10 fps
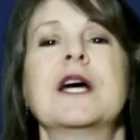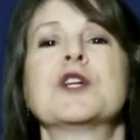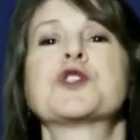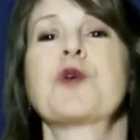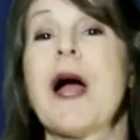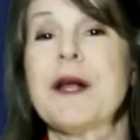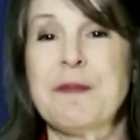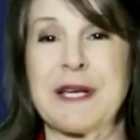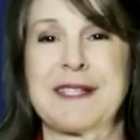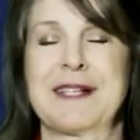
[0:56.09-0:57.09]
Try to
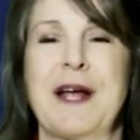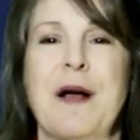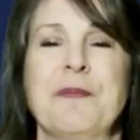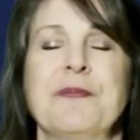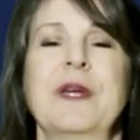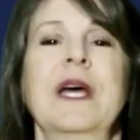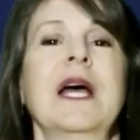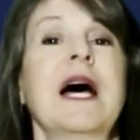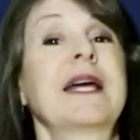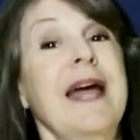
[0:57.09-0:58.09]
mix it up.
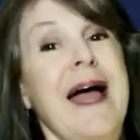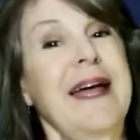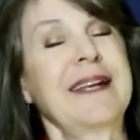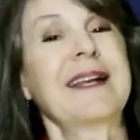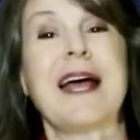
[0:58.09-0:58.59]
Again,